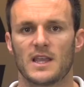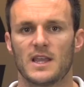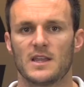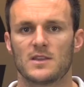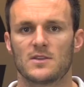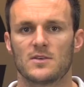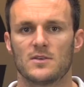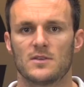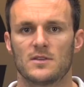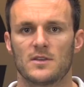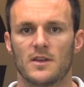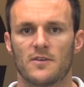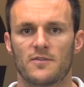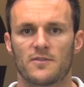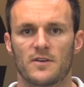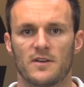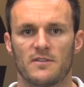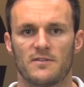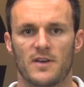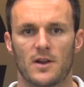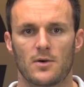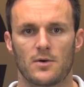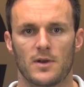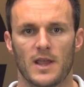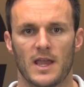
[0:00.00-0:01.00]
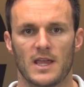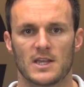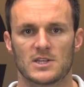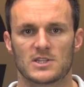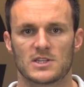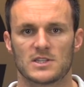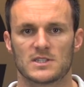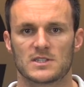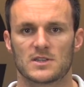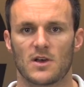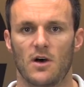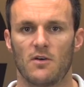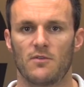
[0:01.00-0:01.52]
into different
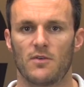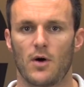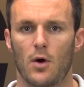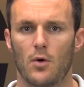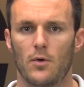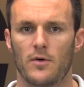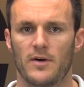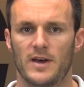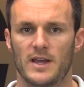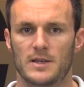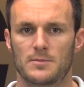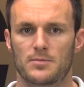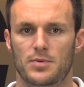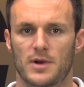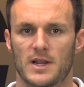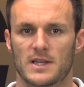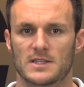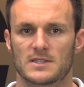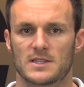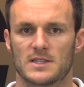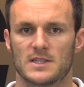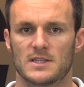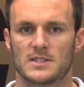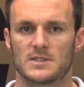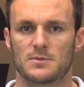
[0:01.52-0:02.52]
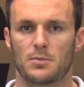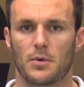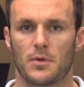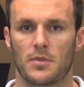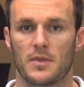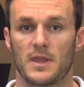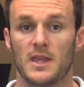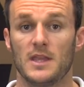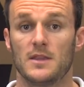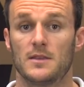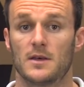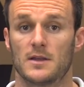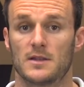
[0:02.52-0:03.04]
variations of overhead presses
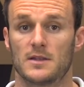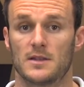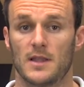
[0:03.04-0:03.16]
with either